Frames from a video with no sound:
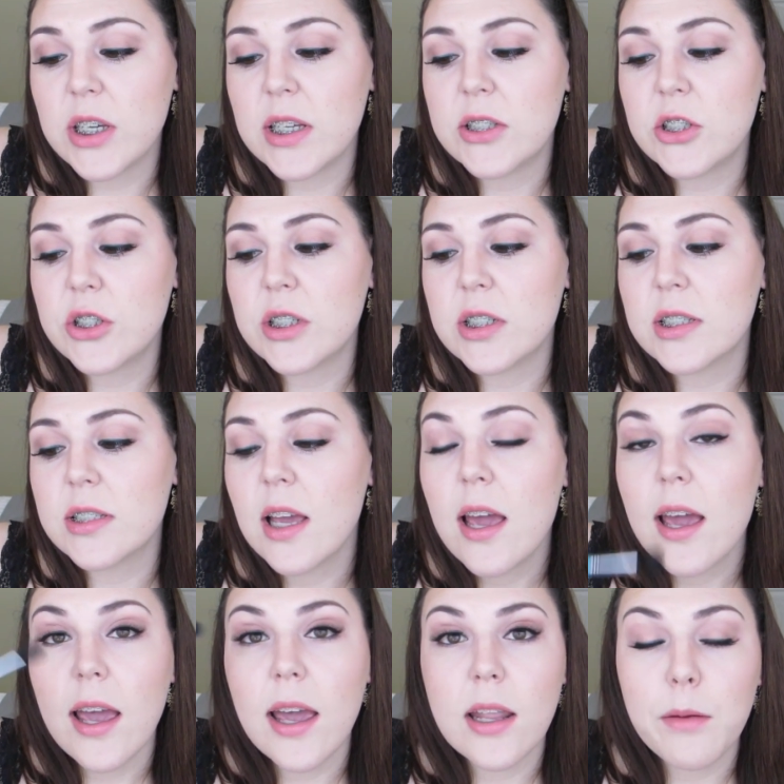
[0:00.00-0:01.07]
It's just,
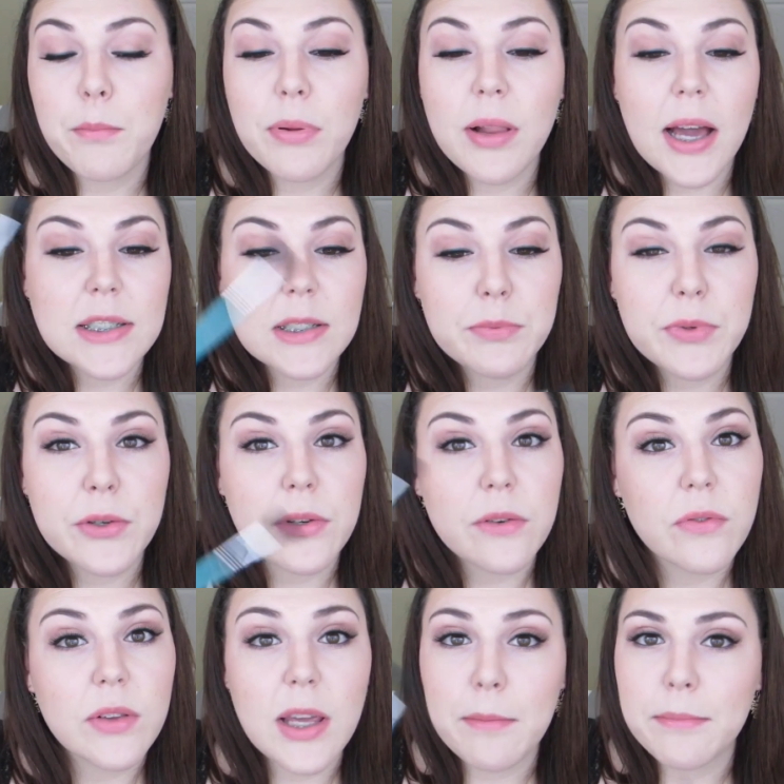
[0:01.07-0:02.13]
it applies
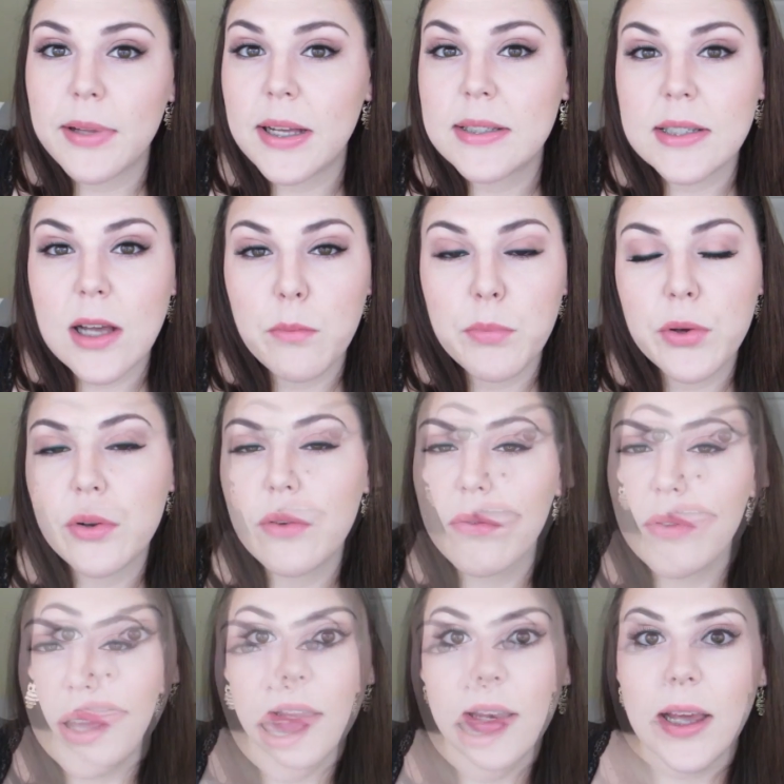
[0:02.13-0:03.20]
beautifully, it blends out
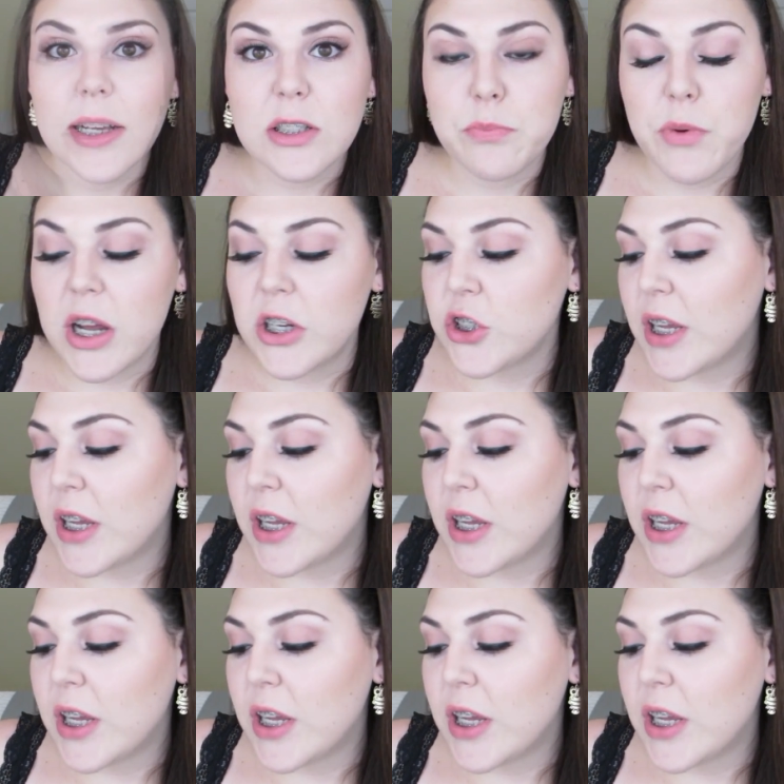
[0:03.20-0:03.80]
beautifully. The next brush